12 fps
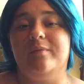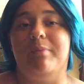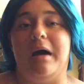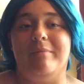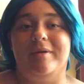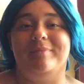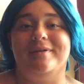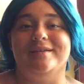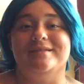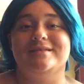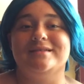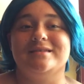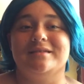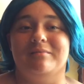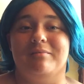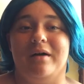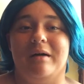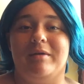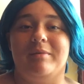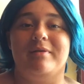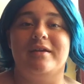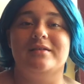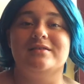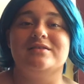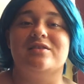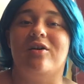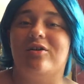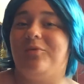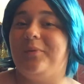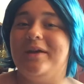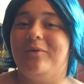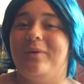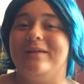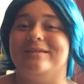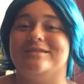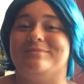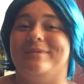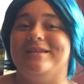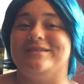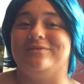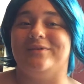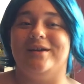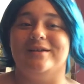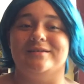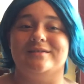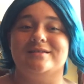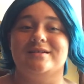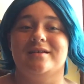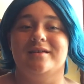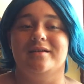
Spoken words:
Bobby pins. Bobby pins are a wig wearer's best friend.